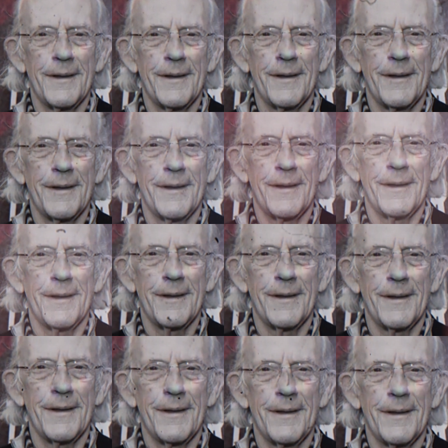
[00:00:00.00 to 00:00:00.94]
It turns
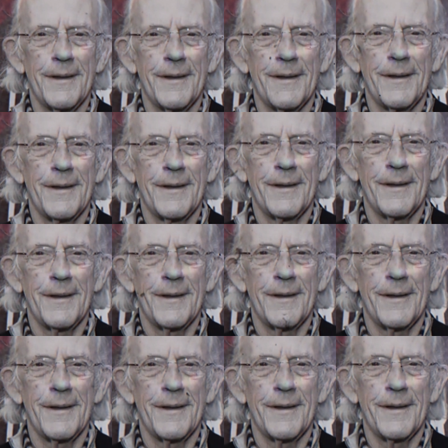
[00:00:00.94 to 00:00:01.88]
out he can't keep his
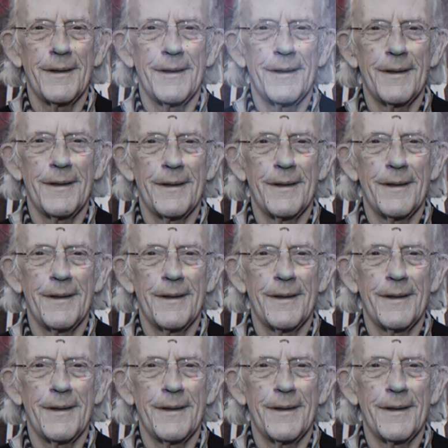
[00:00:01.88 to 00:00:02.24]
mind on his